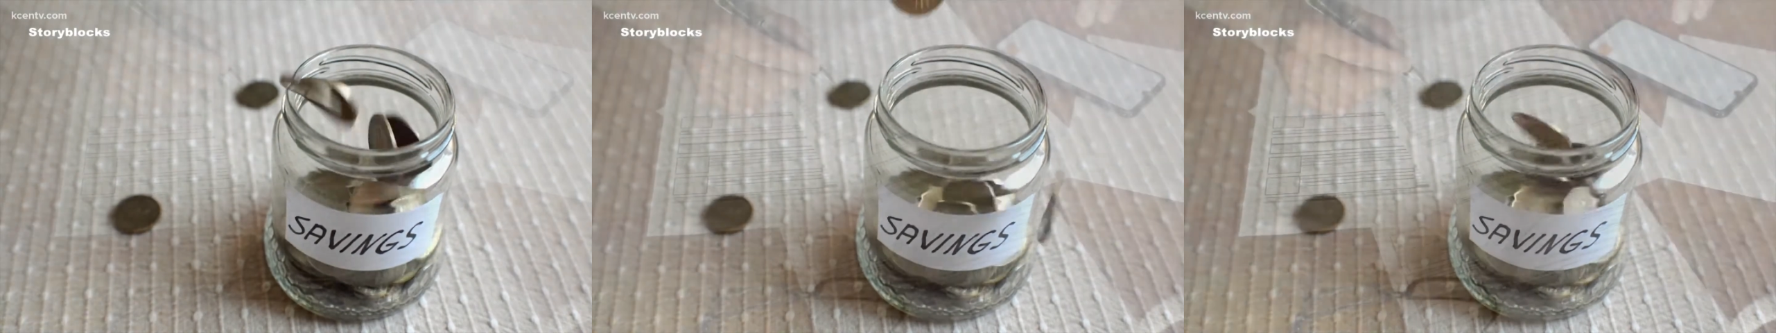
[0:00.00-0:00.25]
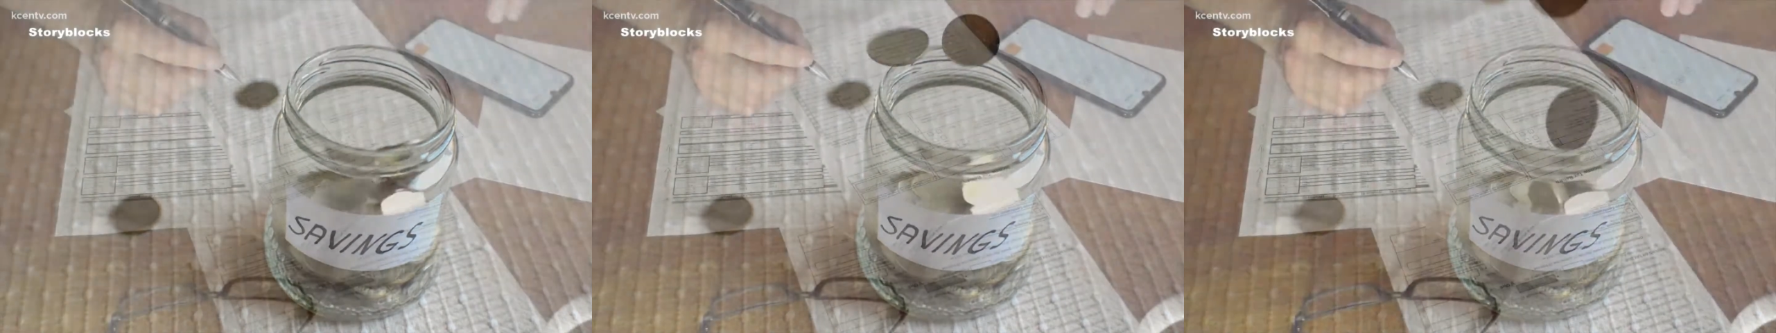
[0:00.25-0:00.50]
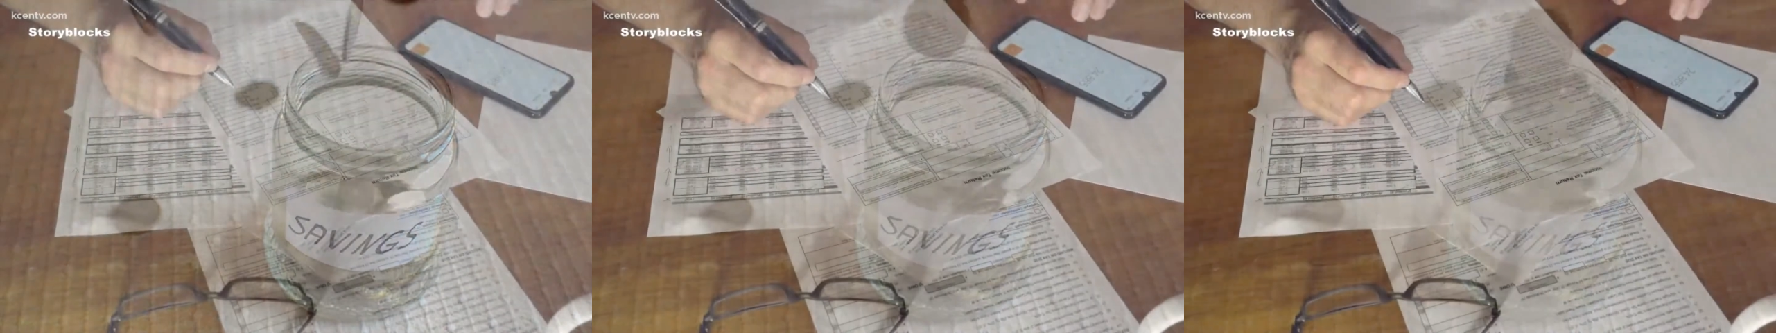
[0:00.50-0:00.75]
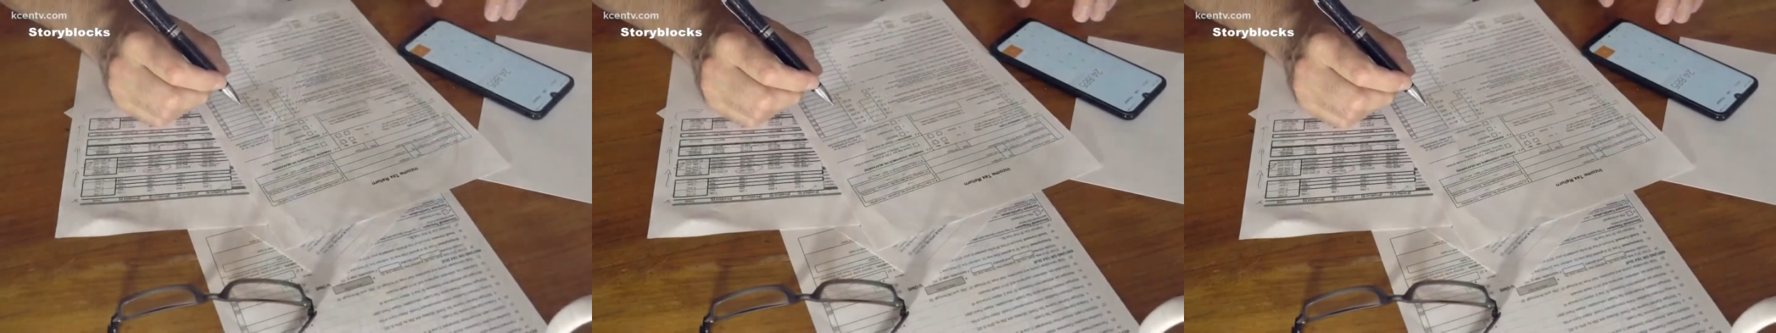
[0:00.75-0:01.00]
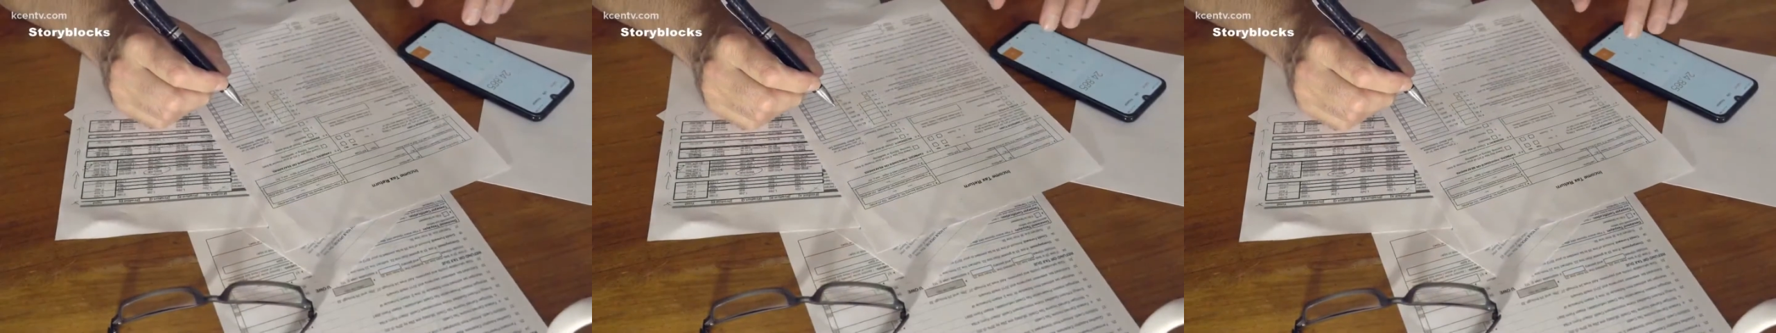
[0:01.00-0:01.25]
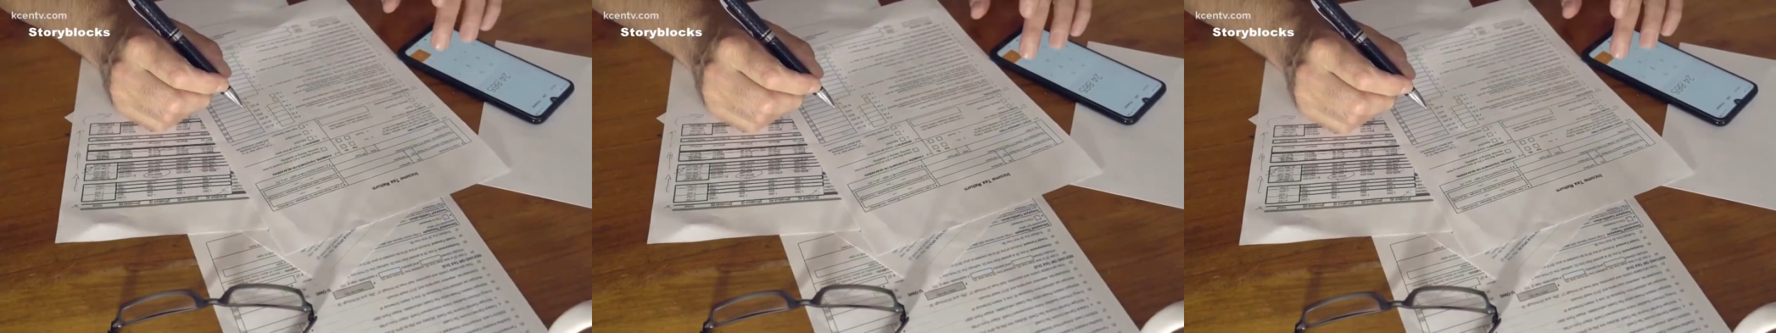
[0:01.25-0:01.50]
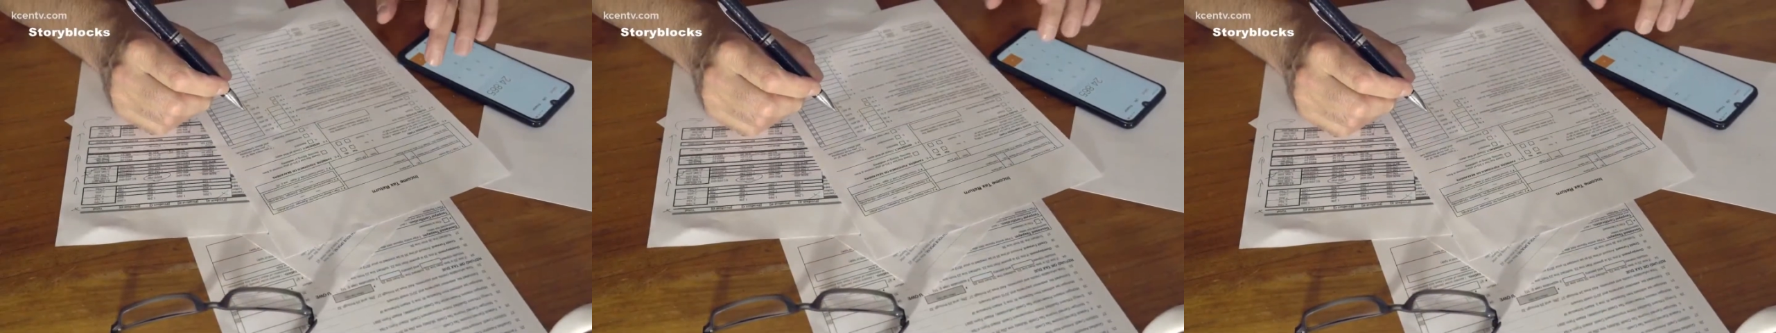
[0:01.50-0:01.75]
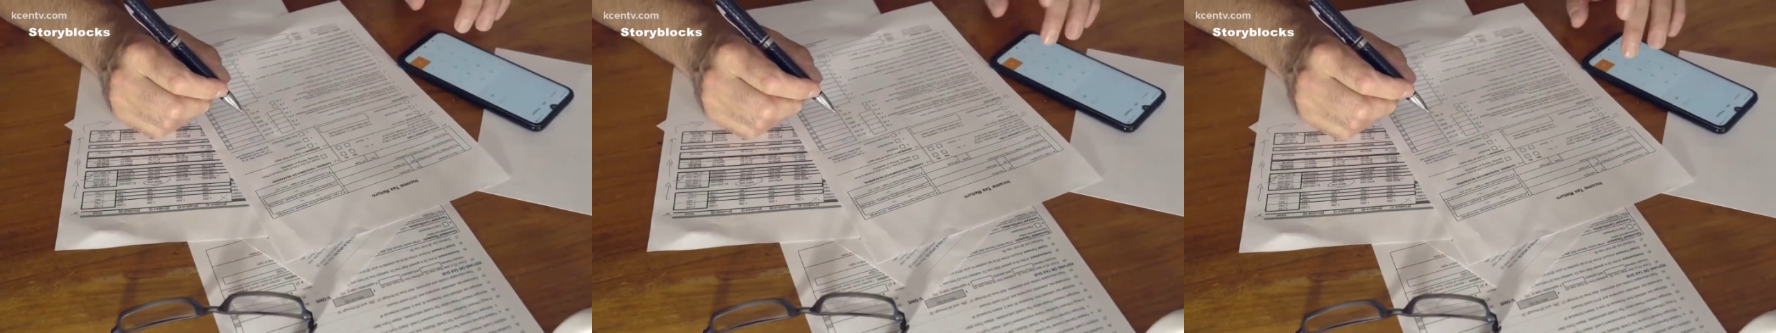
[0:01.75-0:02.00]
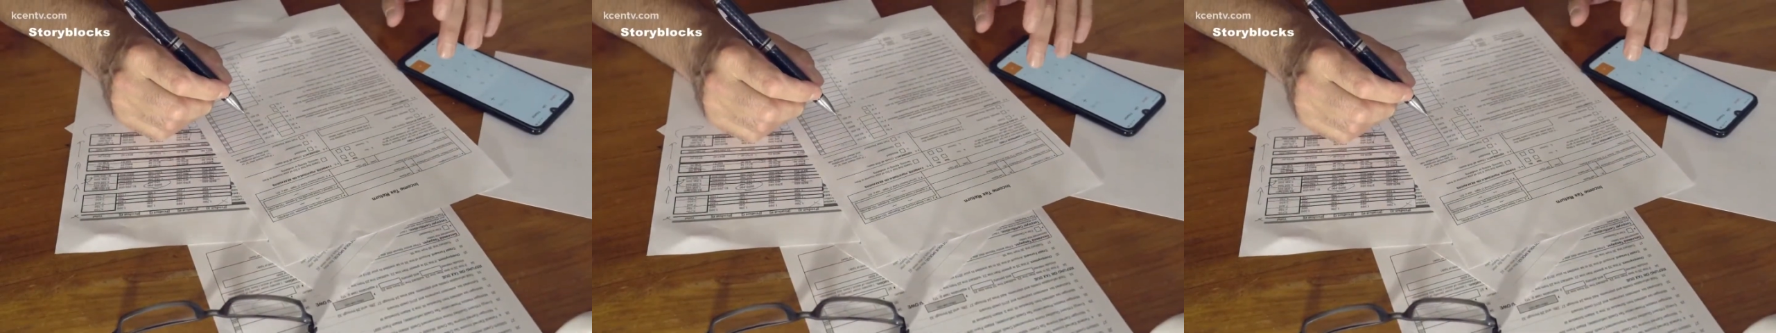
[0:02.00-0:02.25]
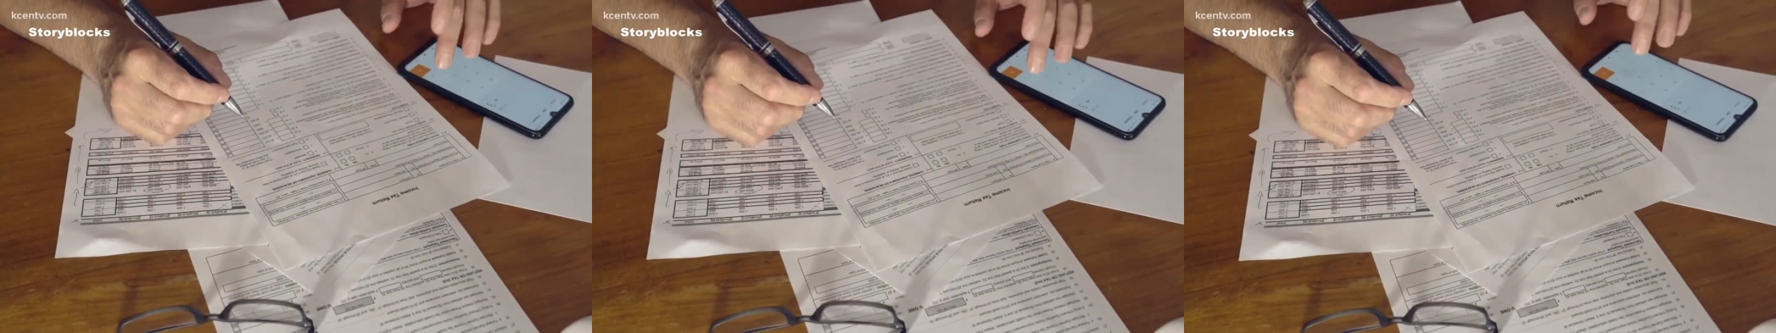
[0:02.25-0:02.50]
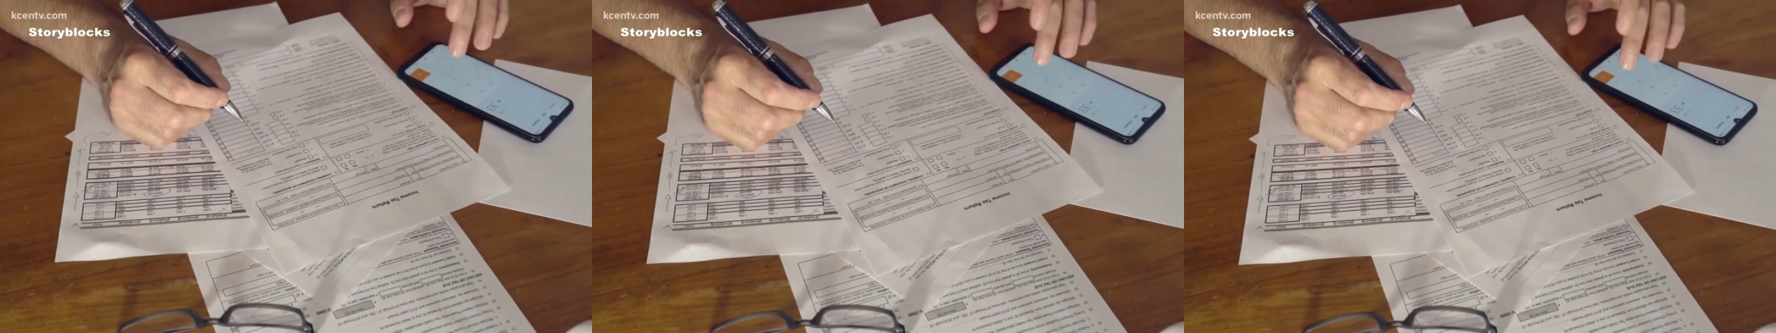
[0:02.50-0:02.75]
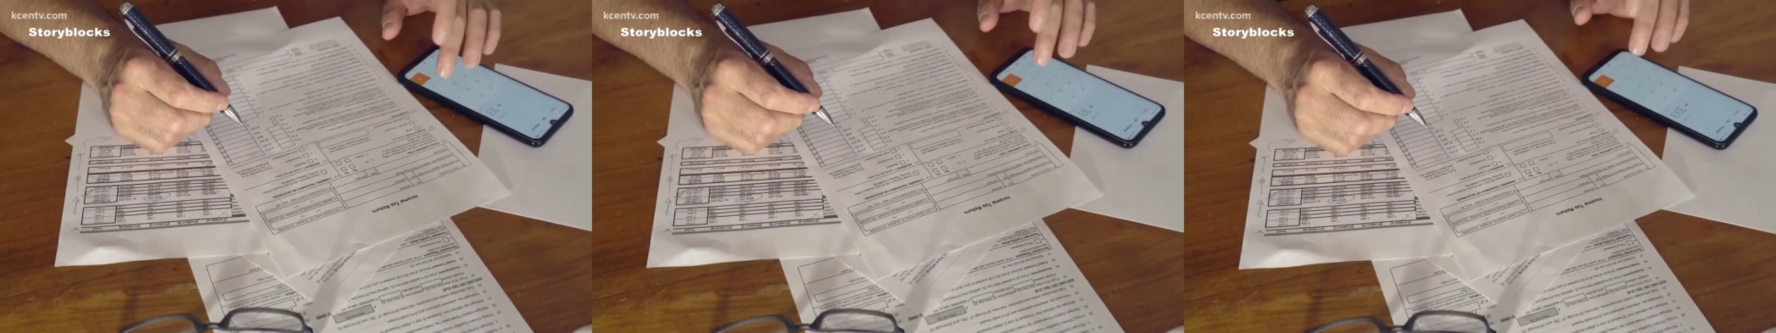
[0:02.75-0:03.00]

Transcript: [unreadable: no face in view]